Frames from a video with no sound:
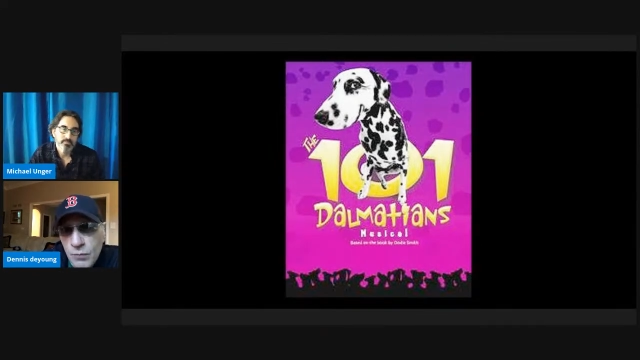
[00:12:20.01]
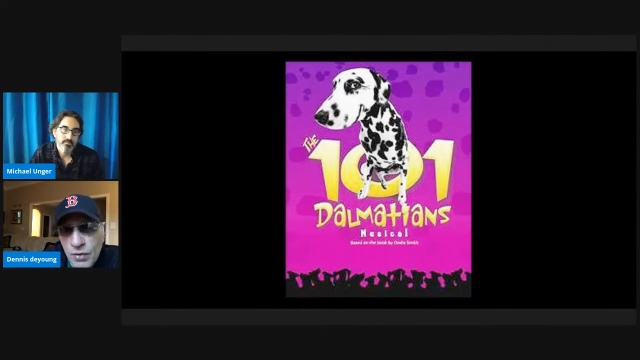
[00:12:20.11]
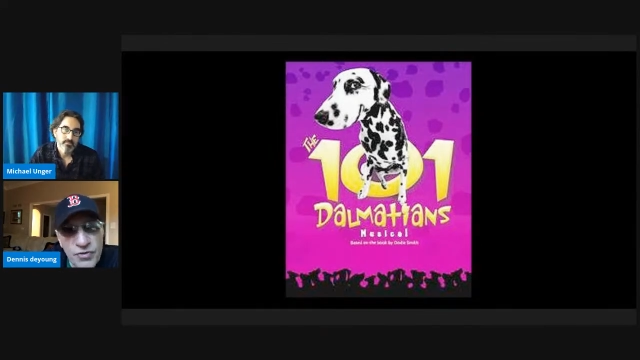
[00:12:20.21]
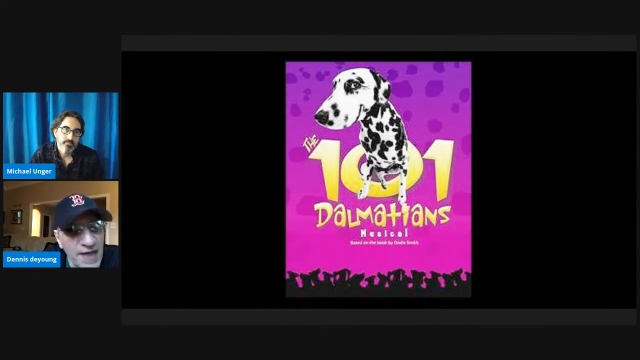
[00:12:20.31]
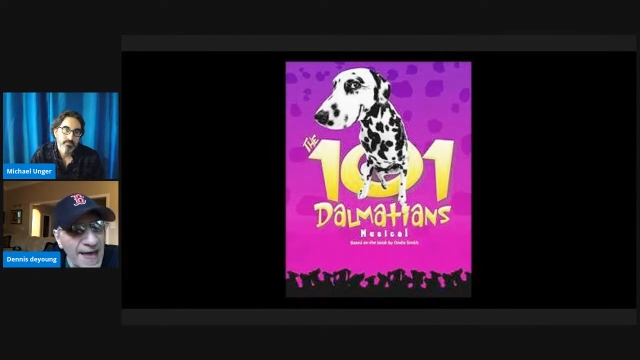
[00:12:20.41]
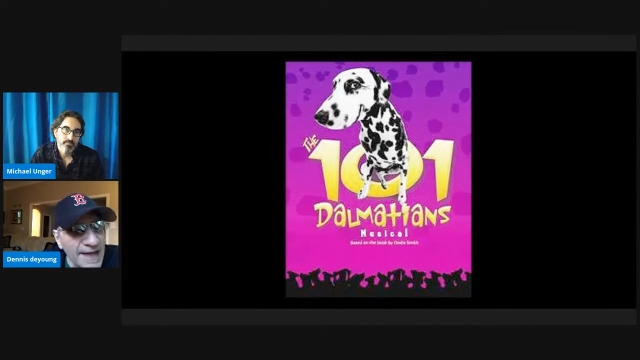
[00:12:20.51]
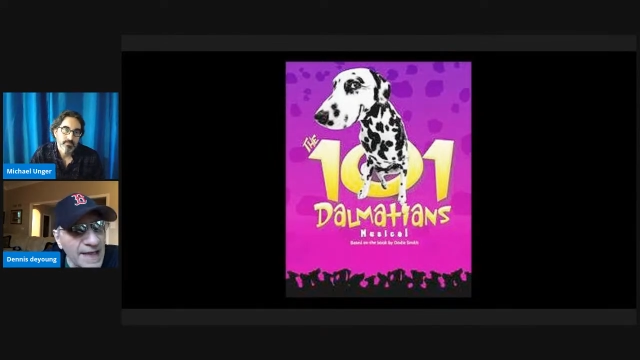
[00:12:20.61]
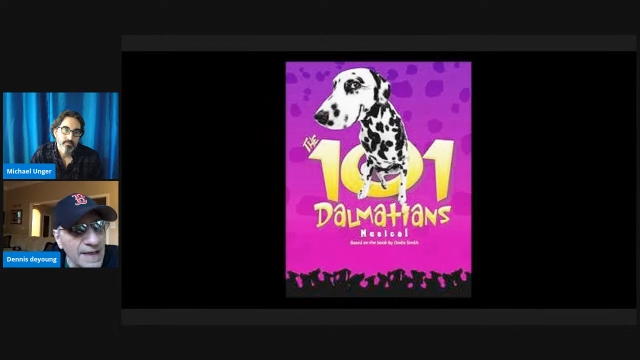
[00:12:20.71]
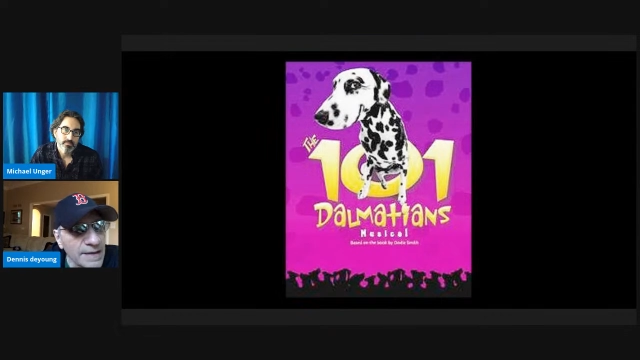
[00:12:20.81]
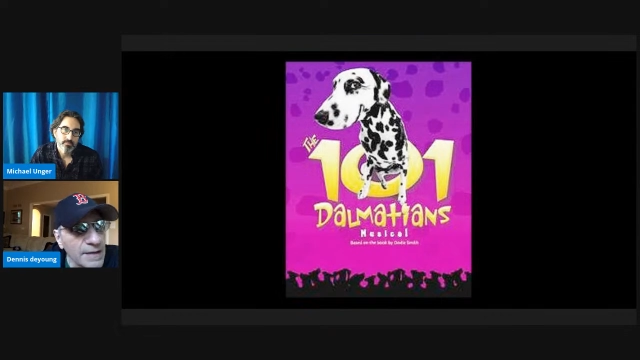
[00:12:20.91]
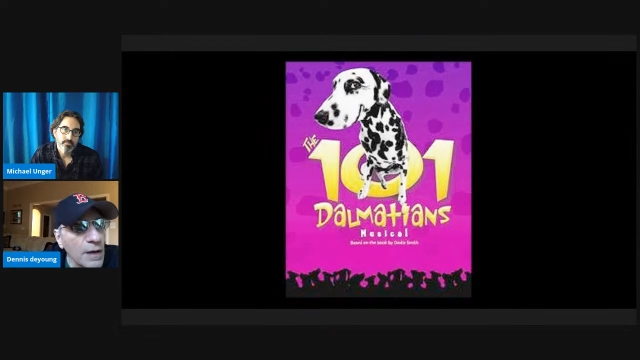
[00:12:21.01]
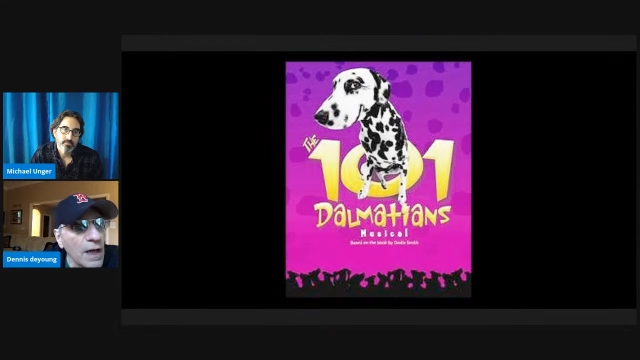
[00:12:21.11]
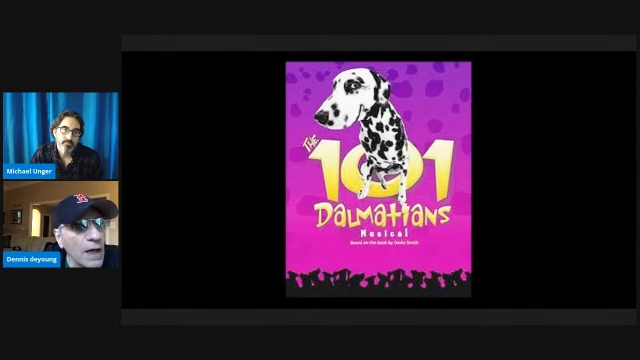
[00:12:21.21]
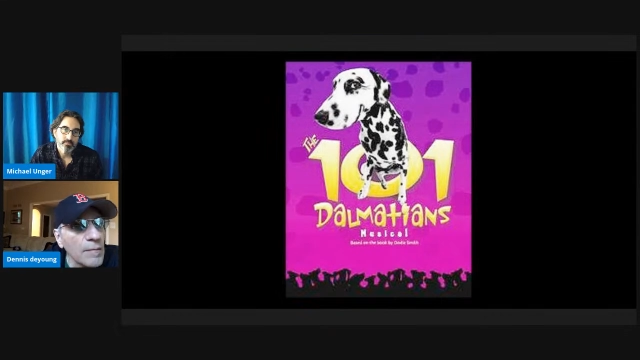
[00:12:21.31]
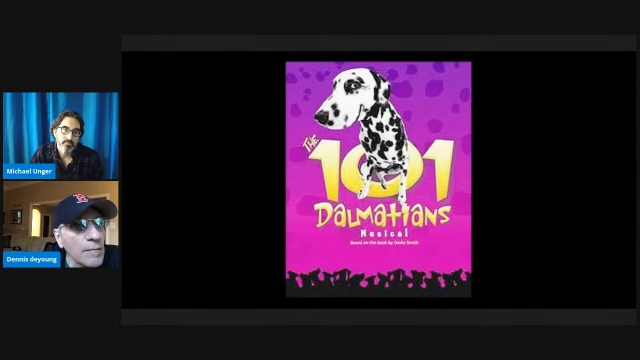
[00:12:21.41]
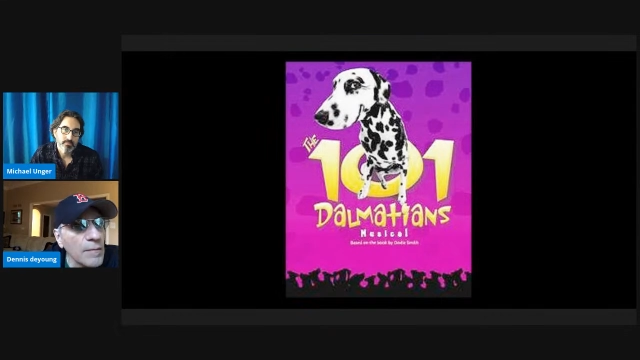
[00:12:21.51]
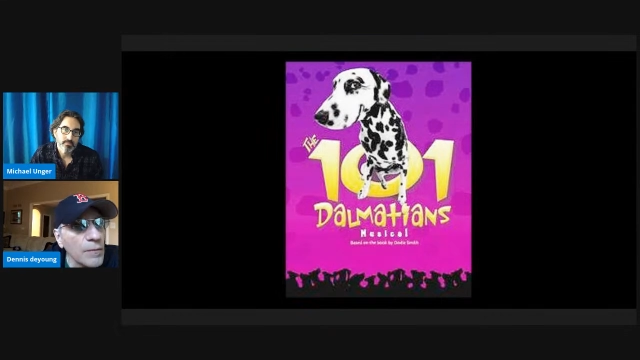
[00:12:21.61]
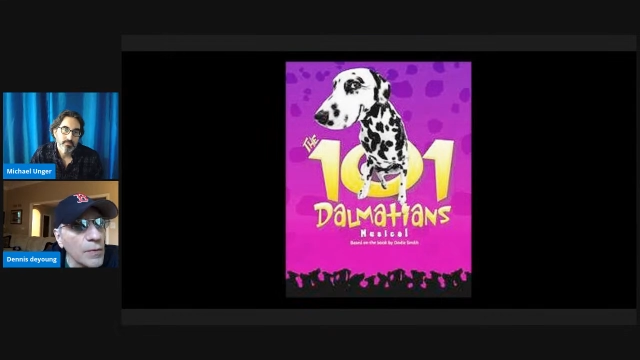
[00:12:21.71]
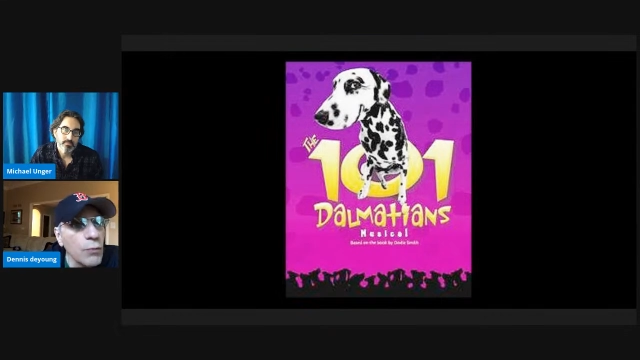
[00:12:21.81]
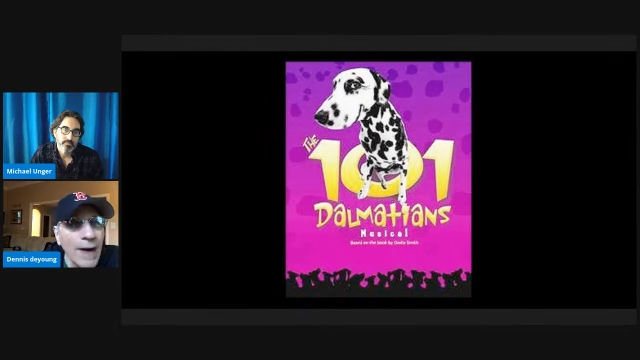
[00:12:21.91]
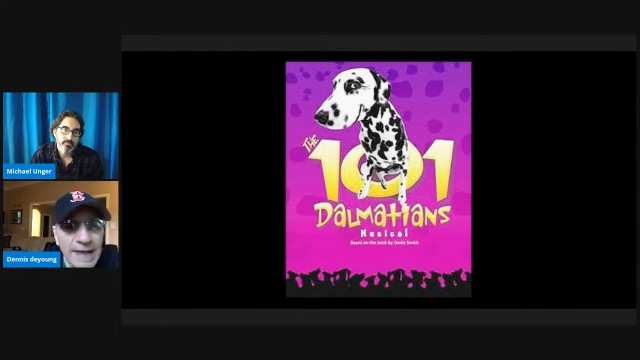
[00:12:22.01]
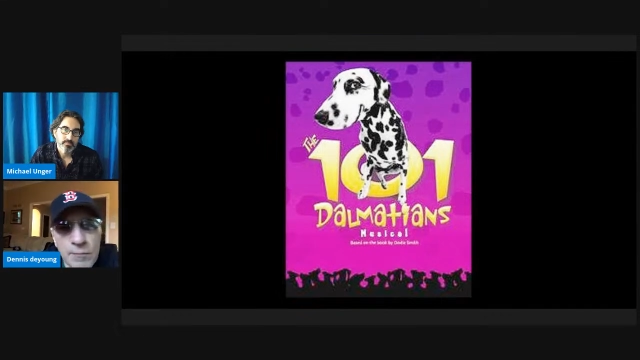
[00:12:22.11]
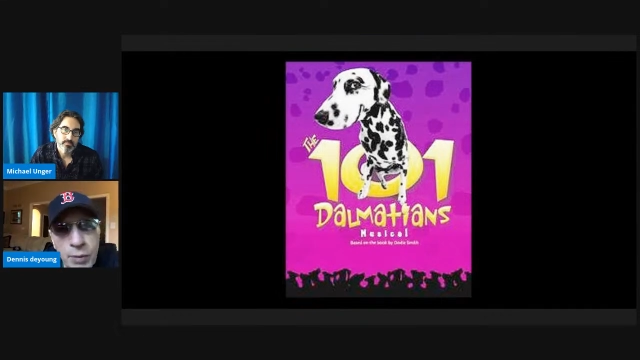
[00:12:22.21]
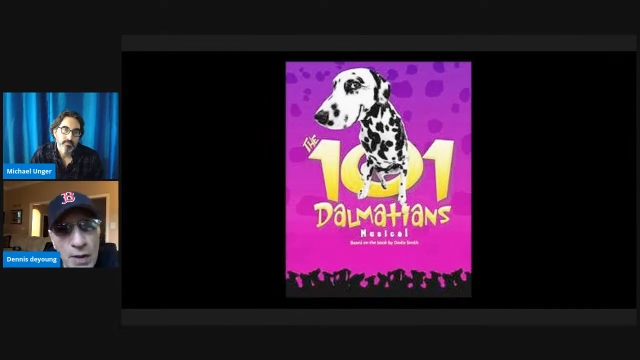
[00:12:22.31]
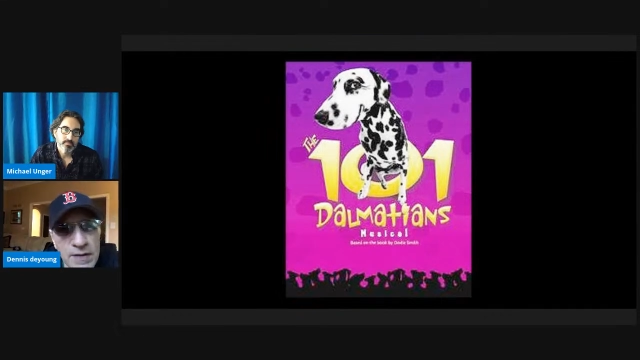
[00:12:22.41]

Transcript: with that in rewriting